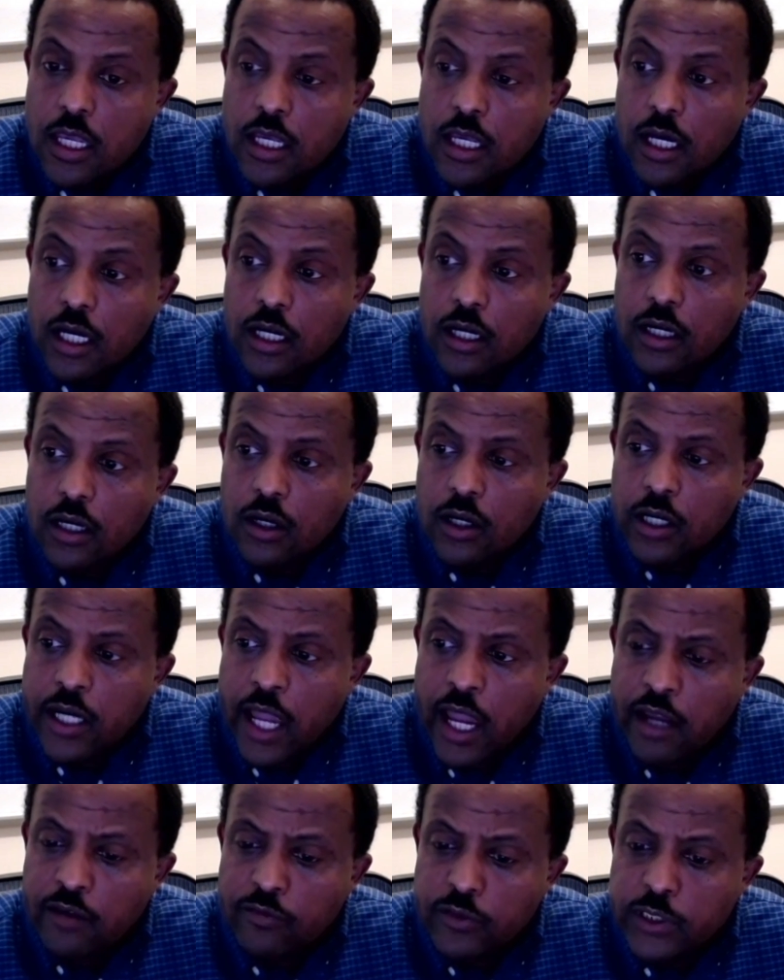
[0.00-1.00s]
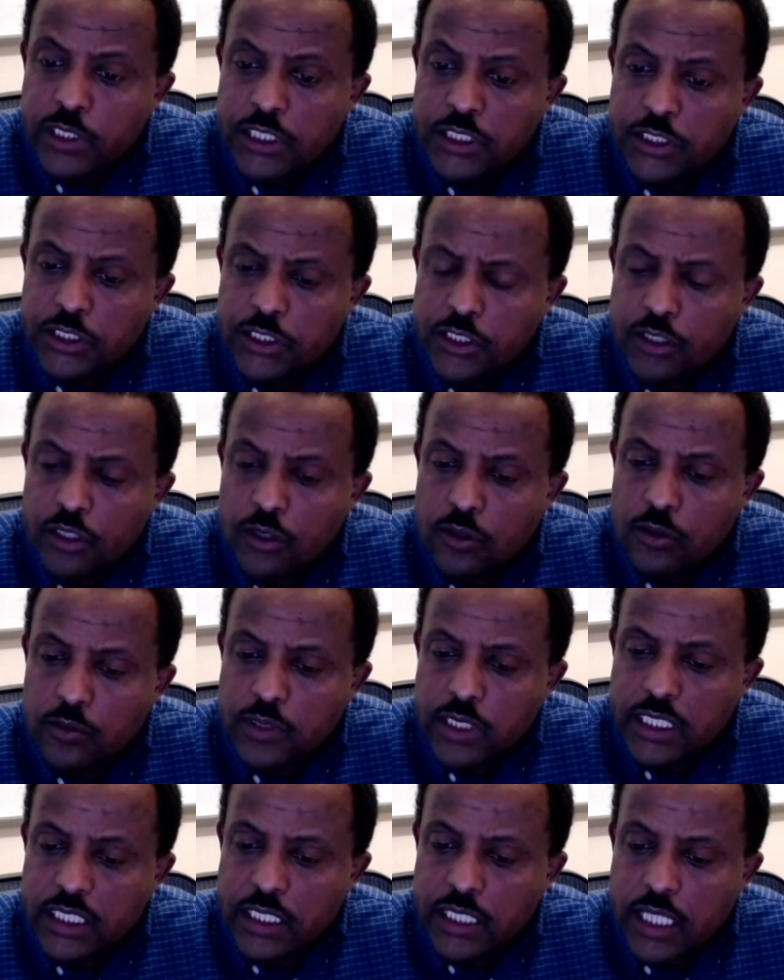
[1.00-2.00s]
Uh, on average, you know,
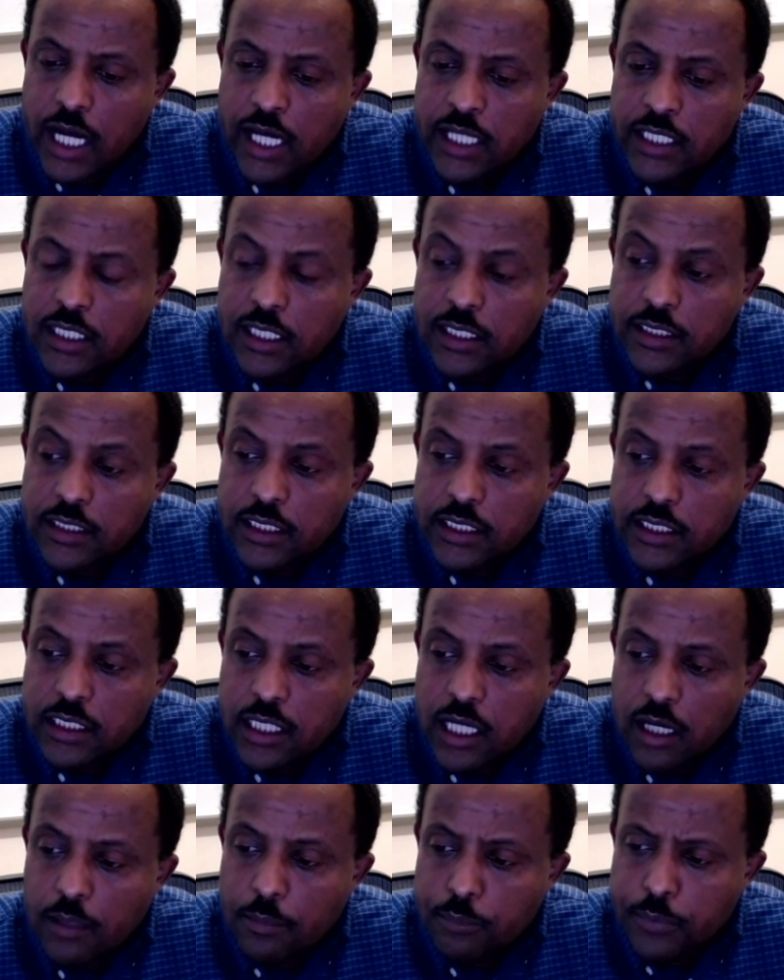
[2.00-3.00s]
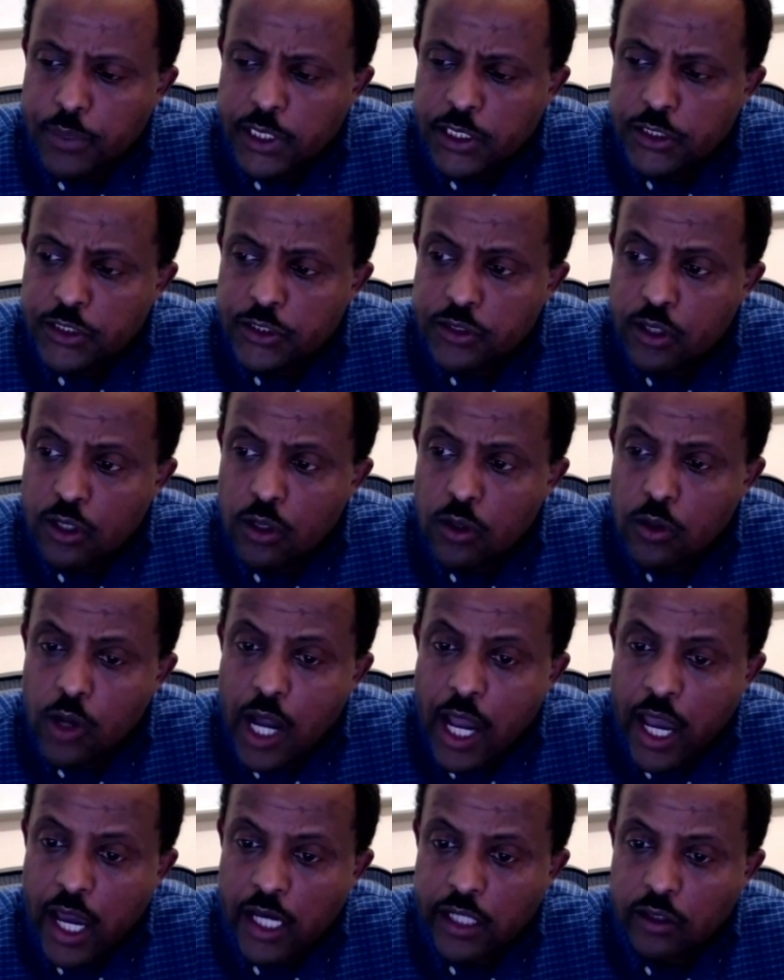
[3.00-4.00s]
the uh, the uh, pinch row
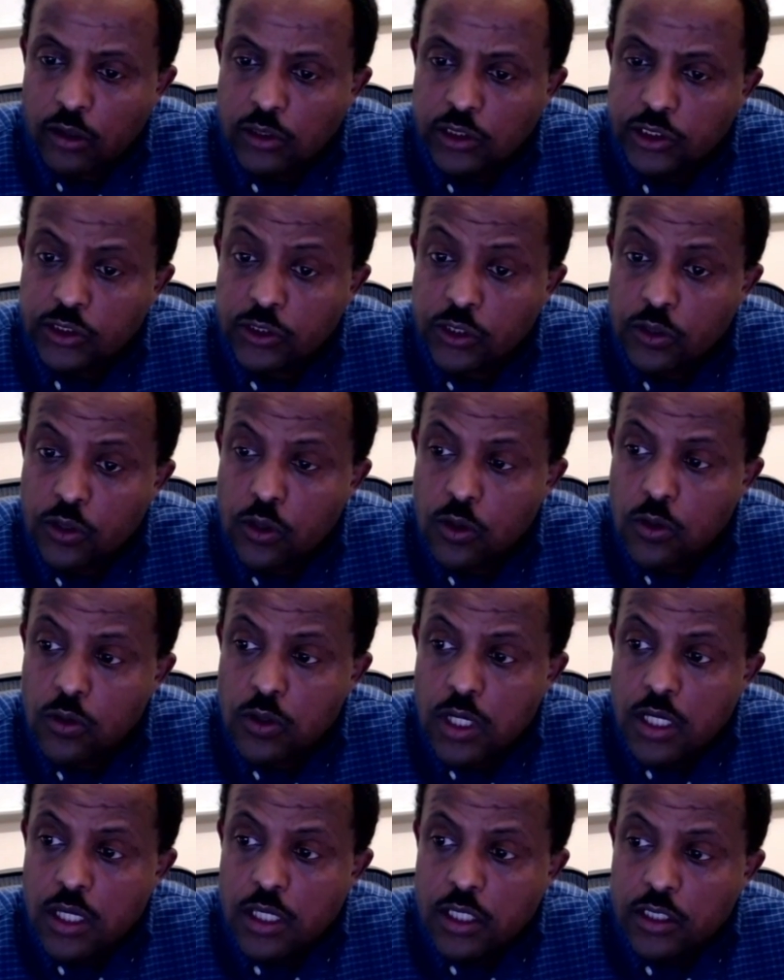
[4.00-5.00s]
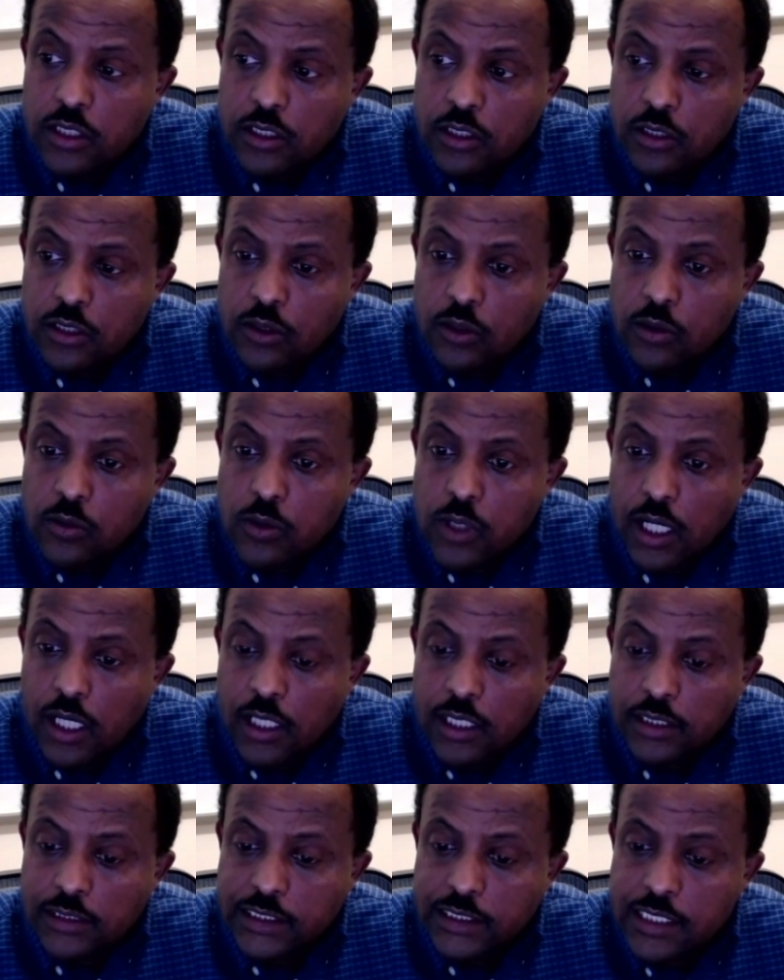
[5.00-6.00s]
had also, you know,
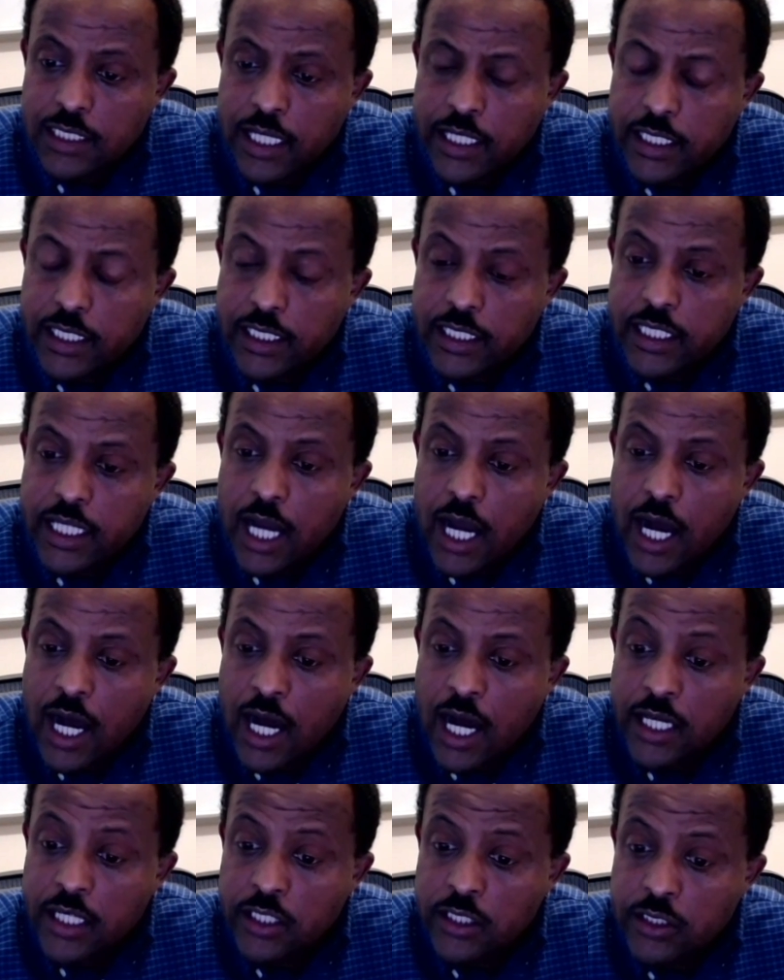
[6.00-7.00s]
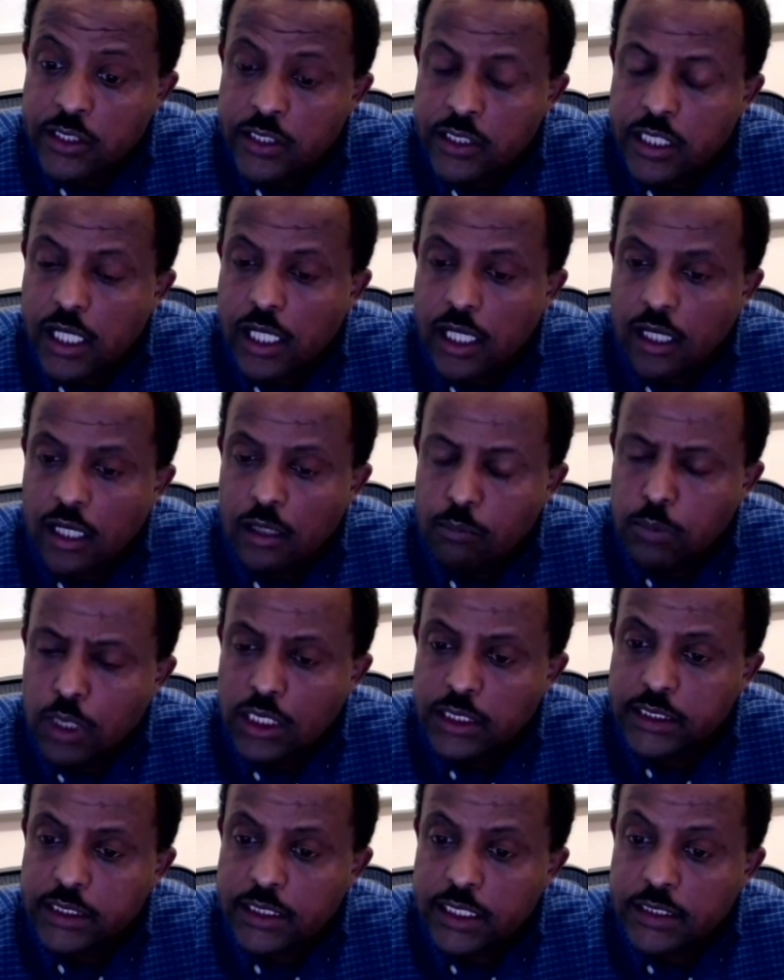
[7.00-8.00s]
a slightly higher uh,
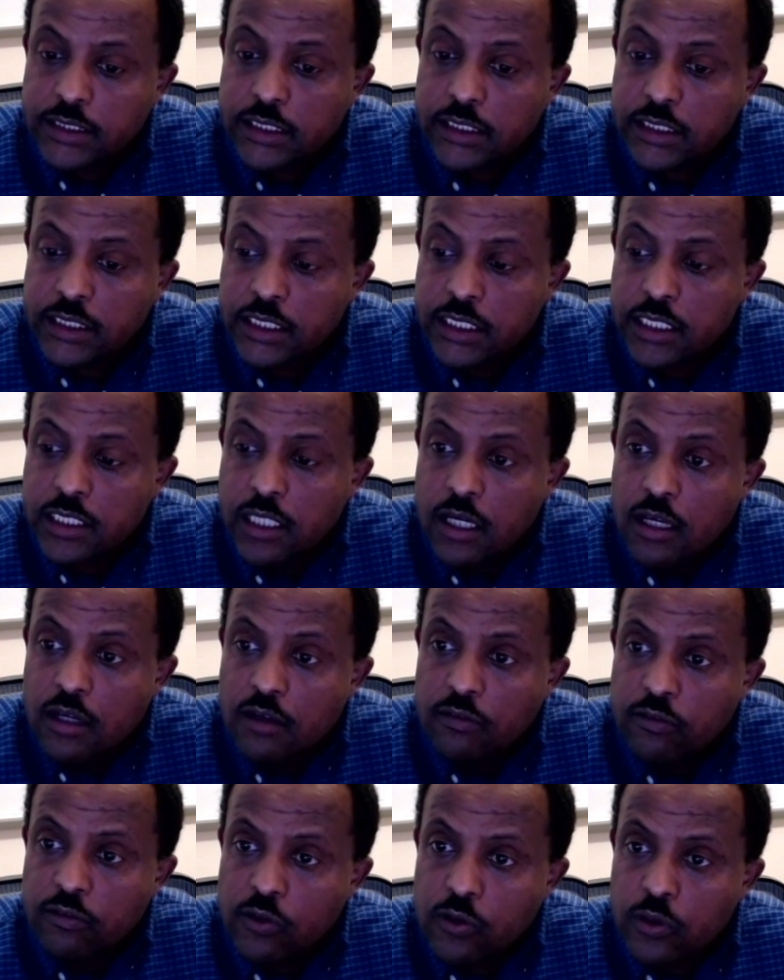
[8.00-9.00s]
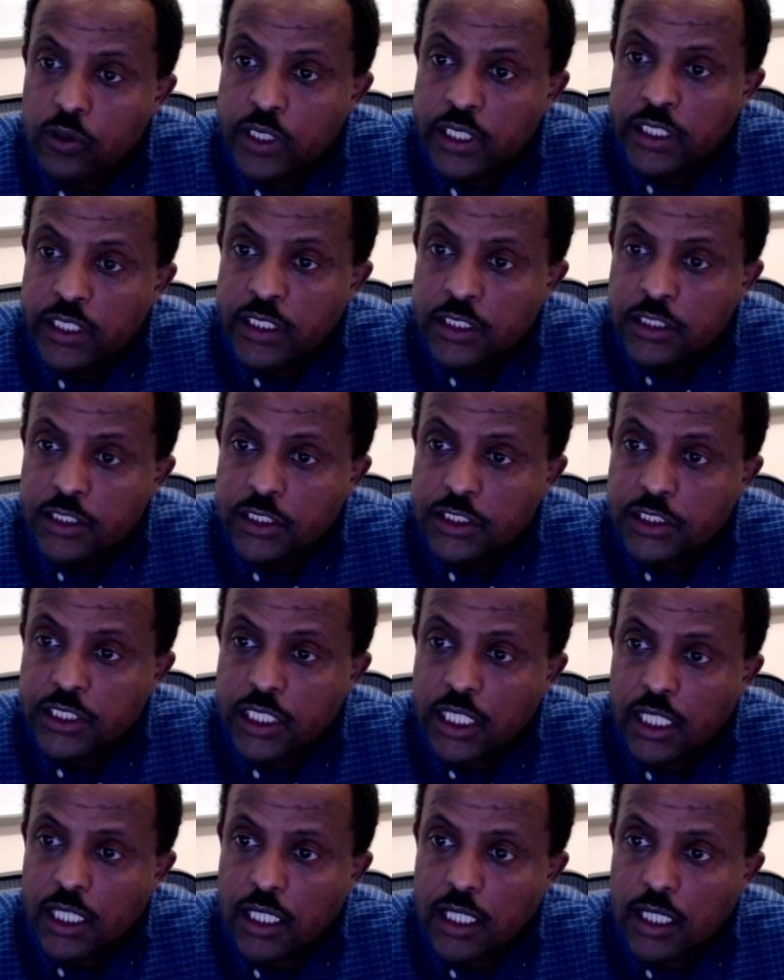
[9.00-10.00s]
bulk density for each
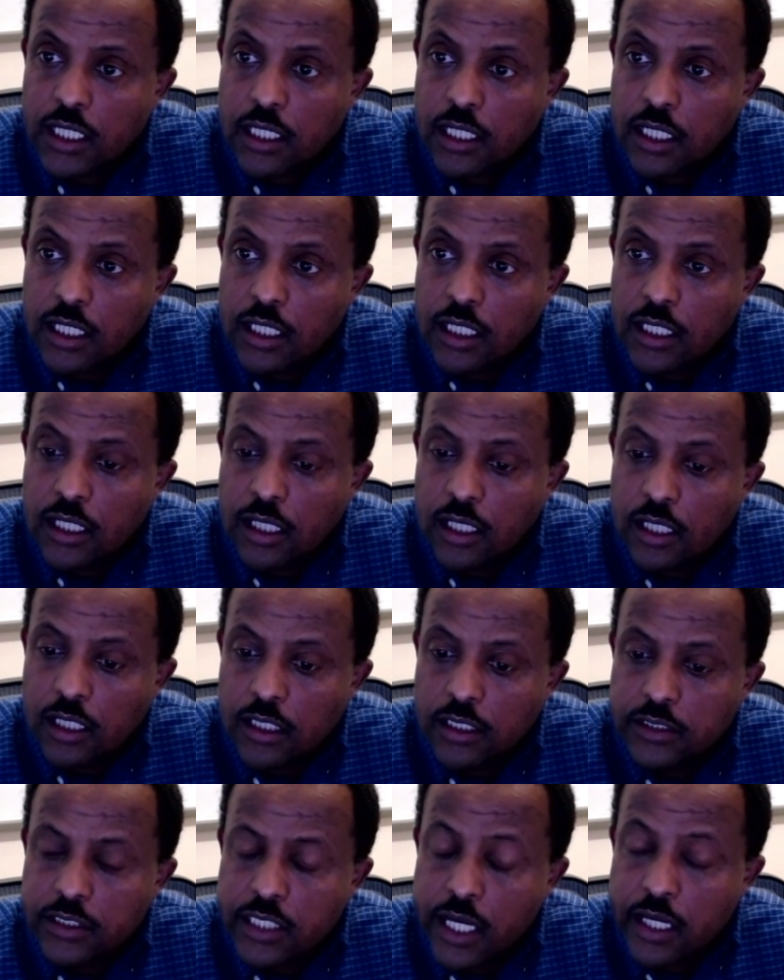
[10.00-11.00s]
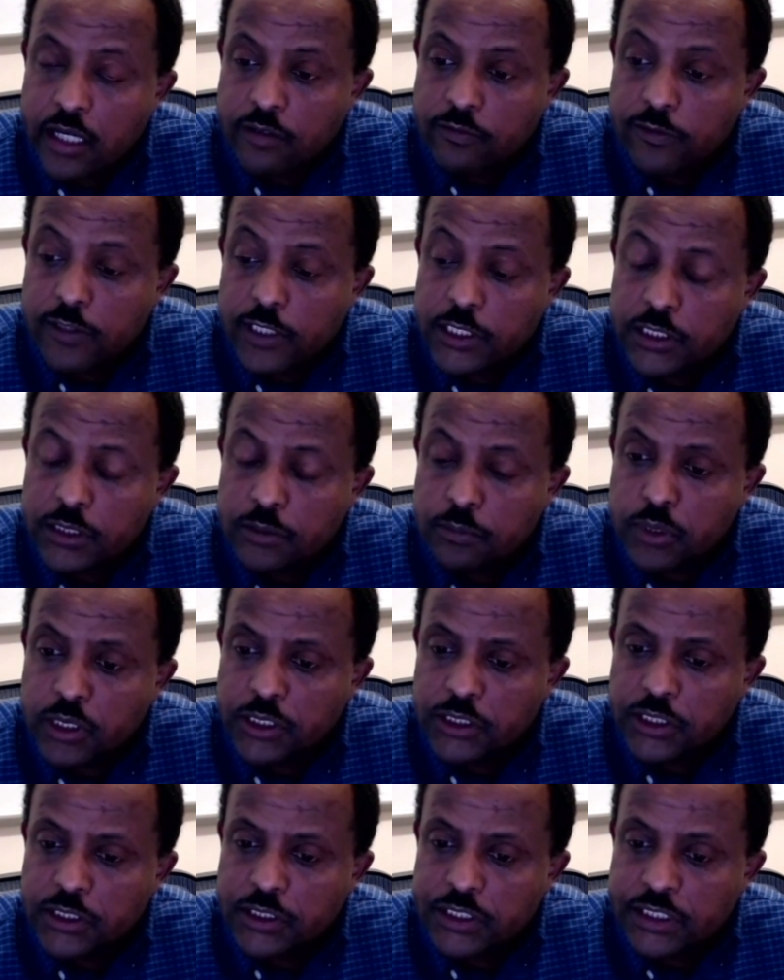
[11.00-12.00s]
uh, uh, tire inflation
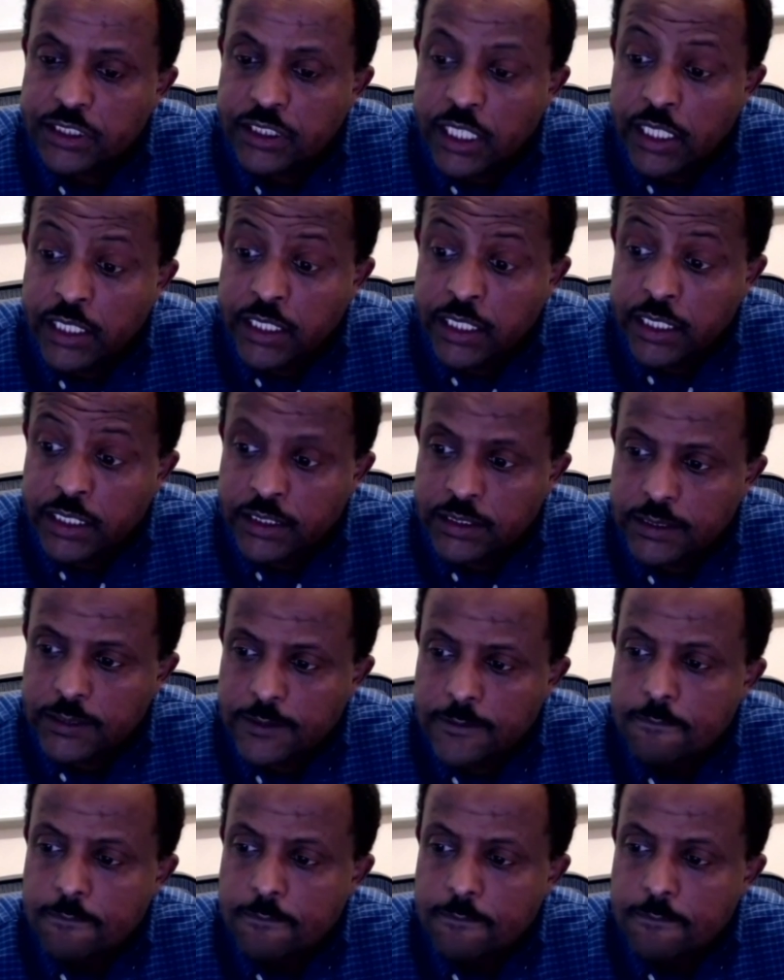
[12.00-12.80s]
pressure settings.